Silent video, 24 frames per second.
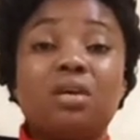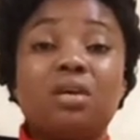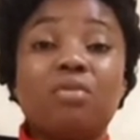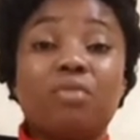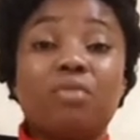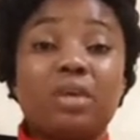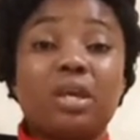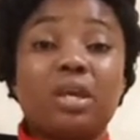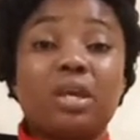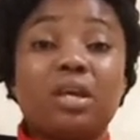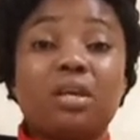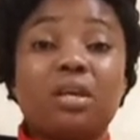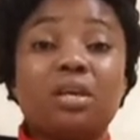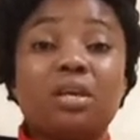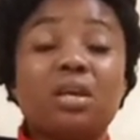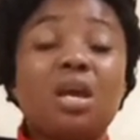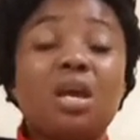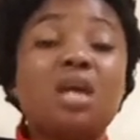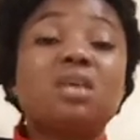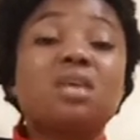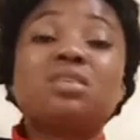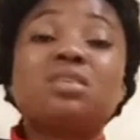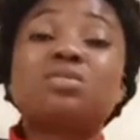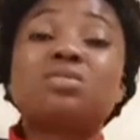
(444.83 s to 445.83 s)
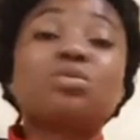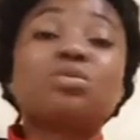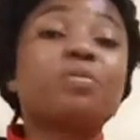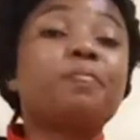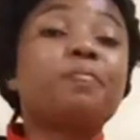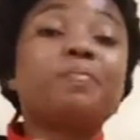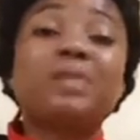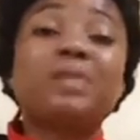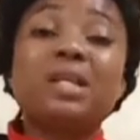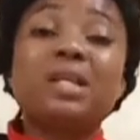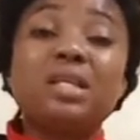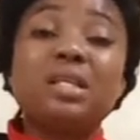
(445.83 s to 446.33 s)
Okay, so
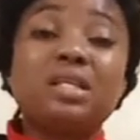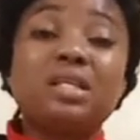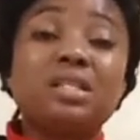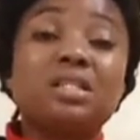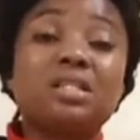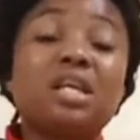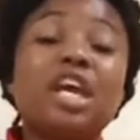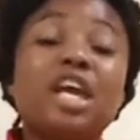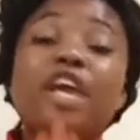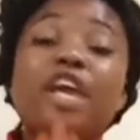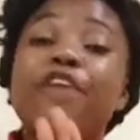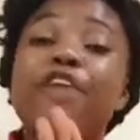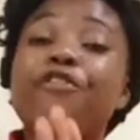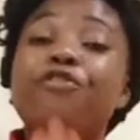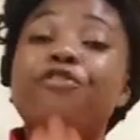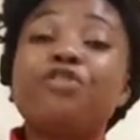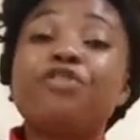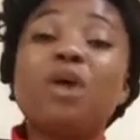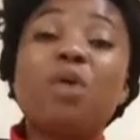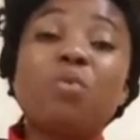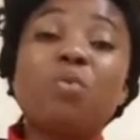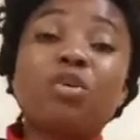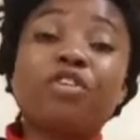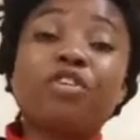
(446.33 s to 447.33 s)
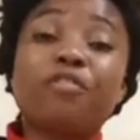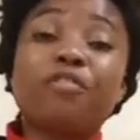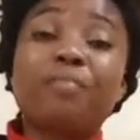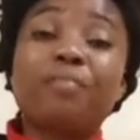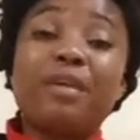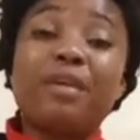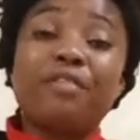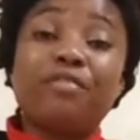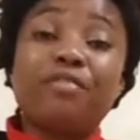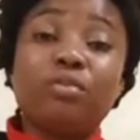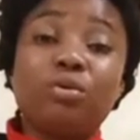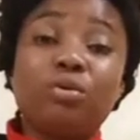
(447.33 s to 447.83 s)
please, if you're one of my
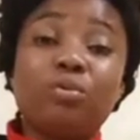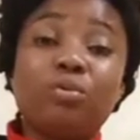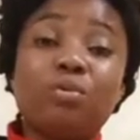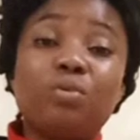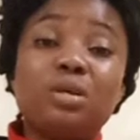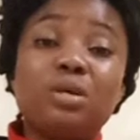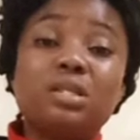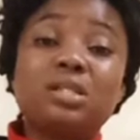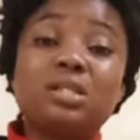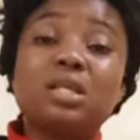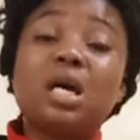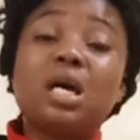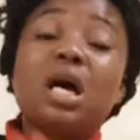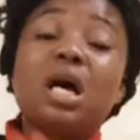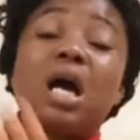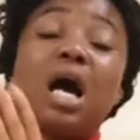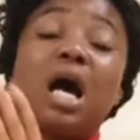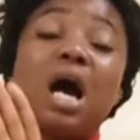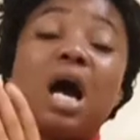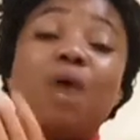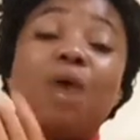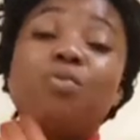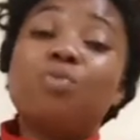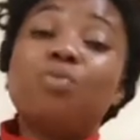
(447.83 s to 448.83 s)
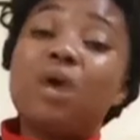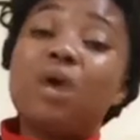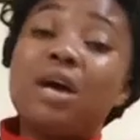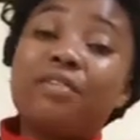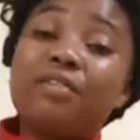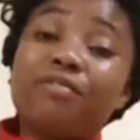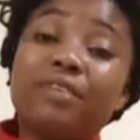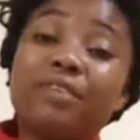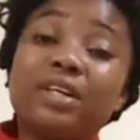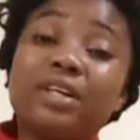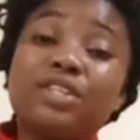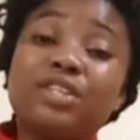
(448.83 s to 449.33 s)
followers, I will
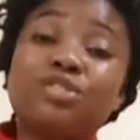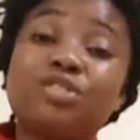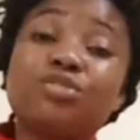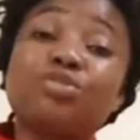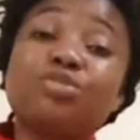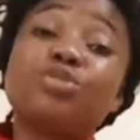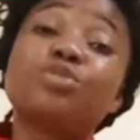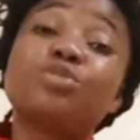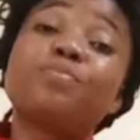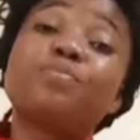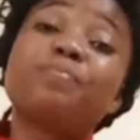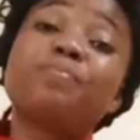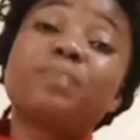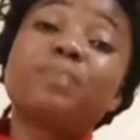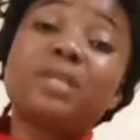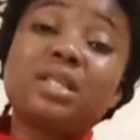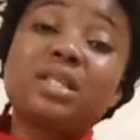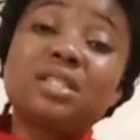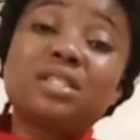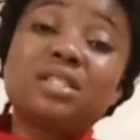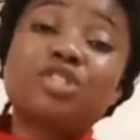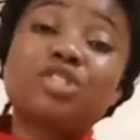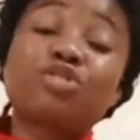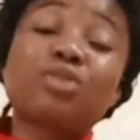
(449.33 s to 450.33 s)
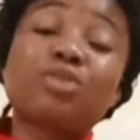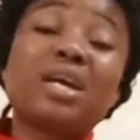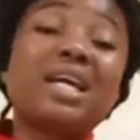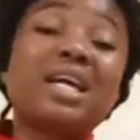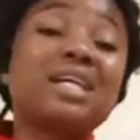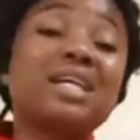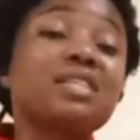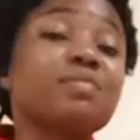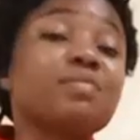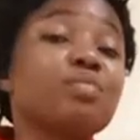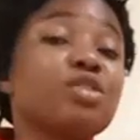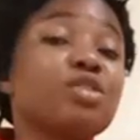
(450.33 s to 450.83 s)
advise you to please try
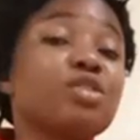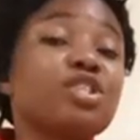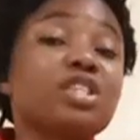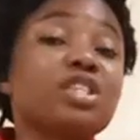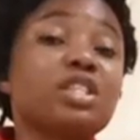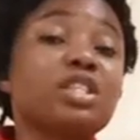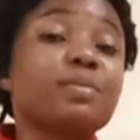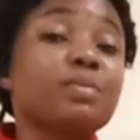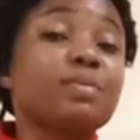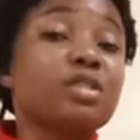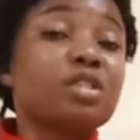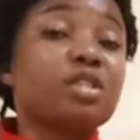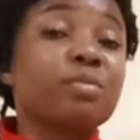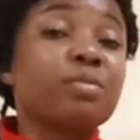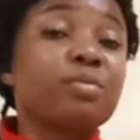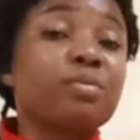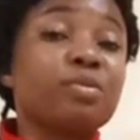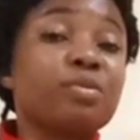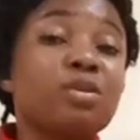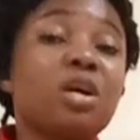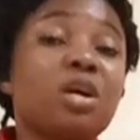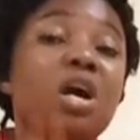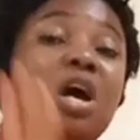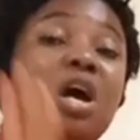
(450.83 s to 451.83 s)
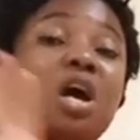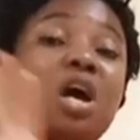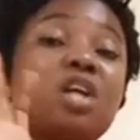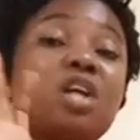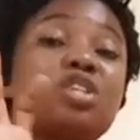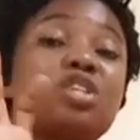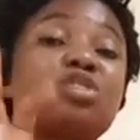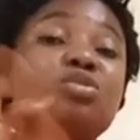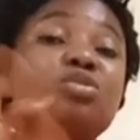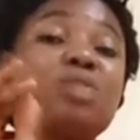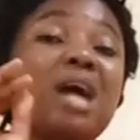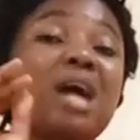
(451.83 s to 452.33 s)
as much as possible
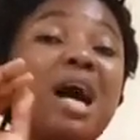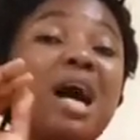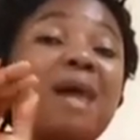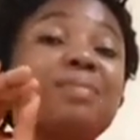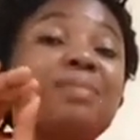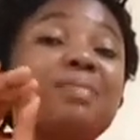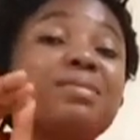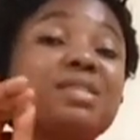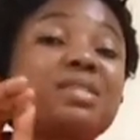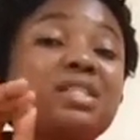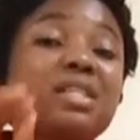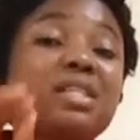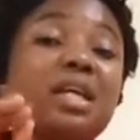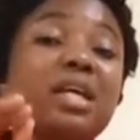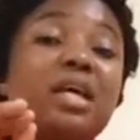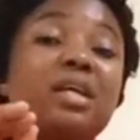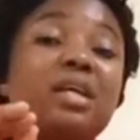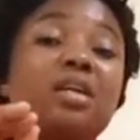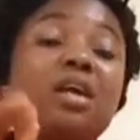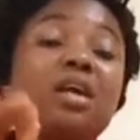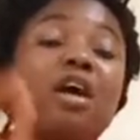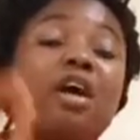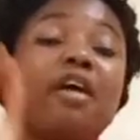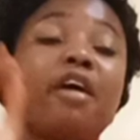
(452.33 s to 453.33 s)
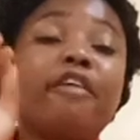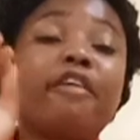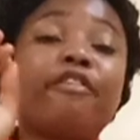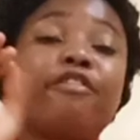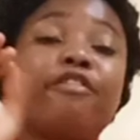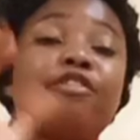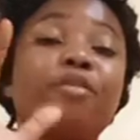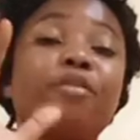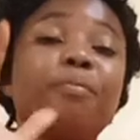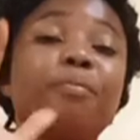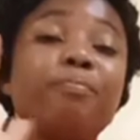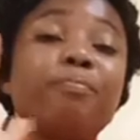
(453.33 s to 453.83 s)
to abstain
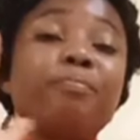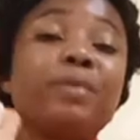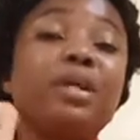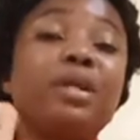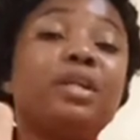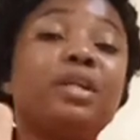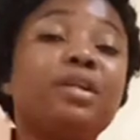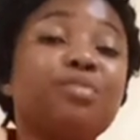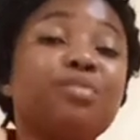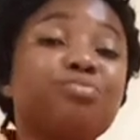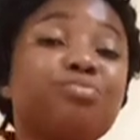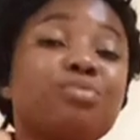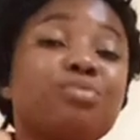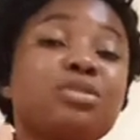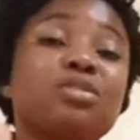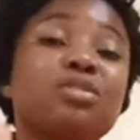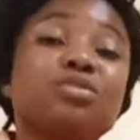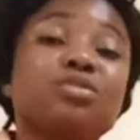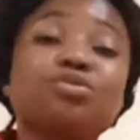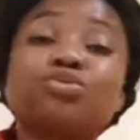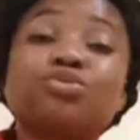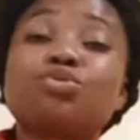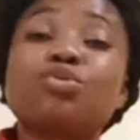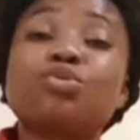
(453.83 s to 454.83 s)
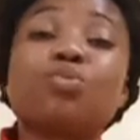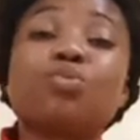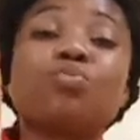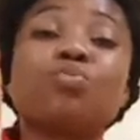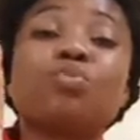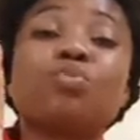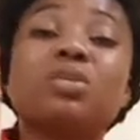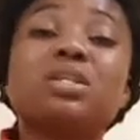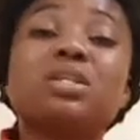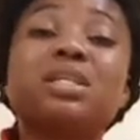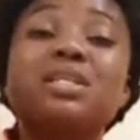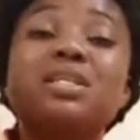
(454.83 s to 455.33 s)
from being the reason
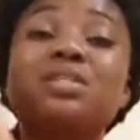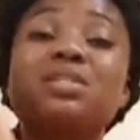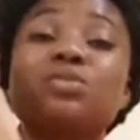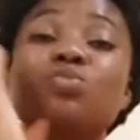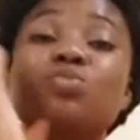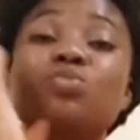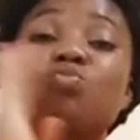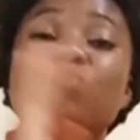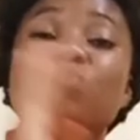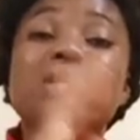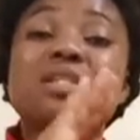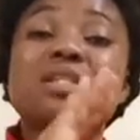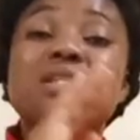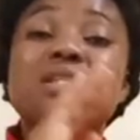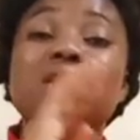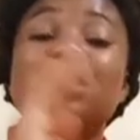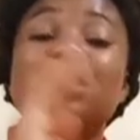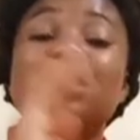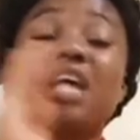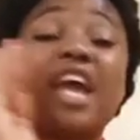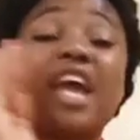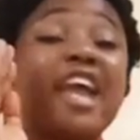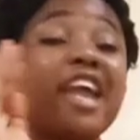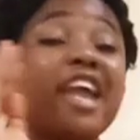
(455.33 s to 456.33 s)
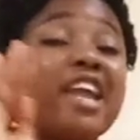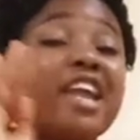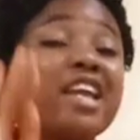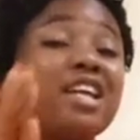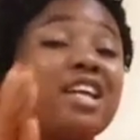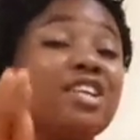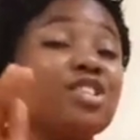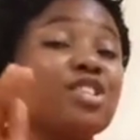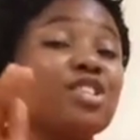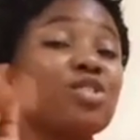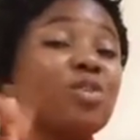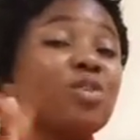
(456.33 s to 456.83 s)
someone is wetting
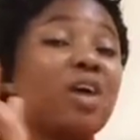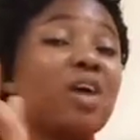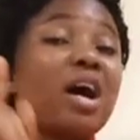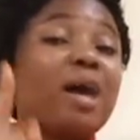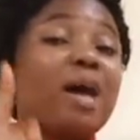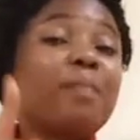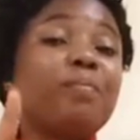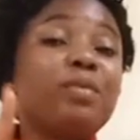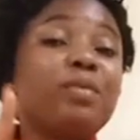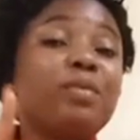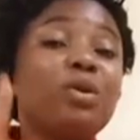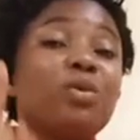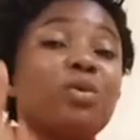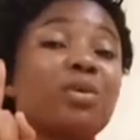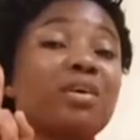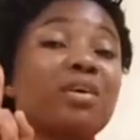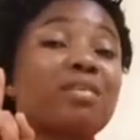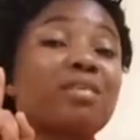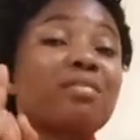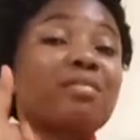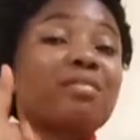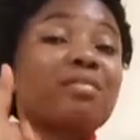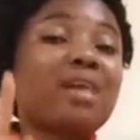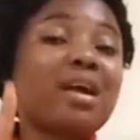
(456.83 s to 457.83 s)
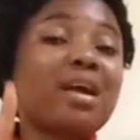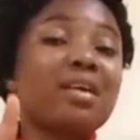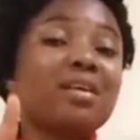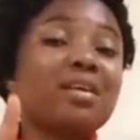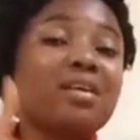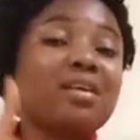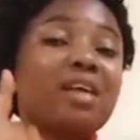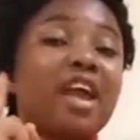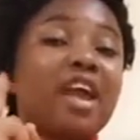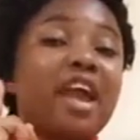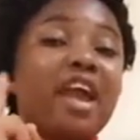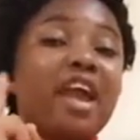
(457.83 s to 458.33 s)
his or her pillow
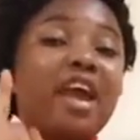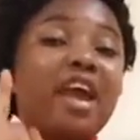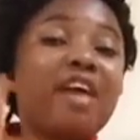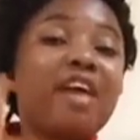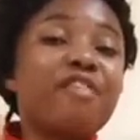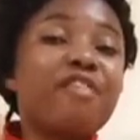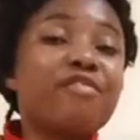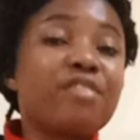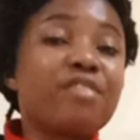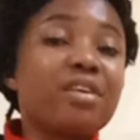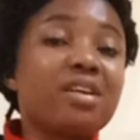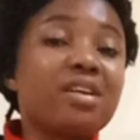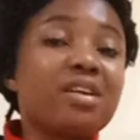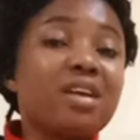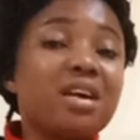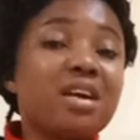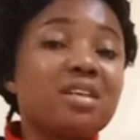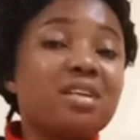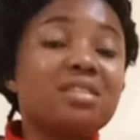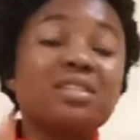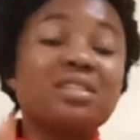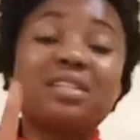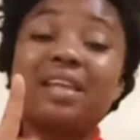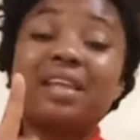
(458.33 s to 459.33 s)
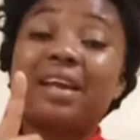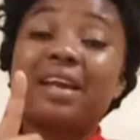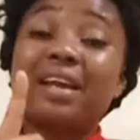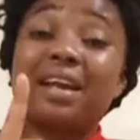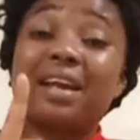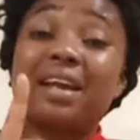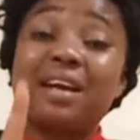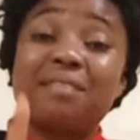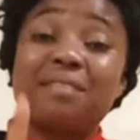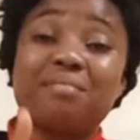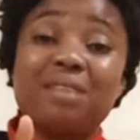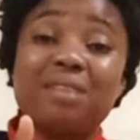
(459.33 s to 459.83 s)
crying every night. The
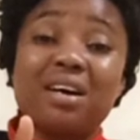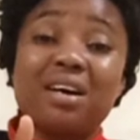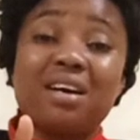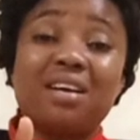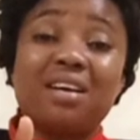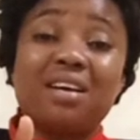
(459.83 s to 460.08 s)
karma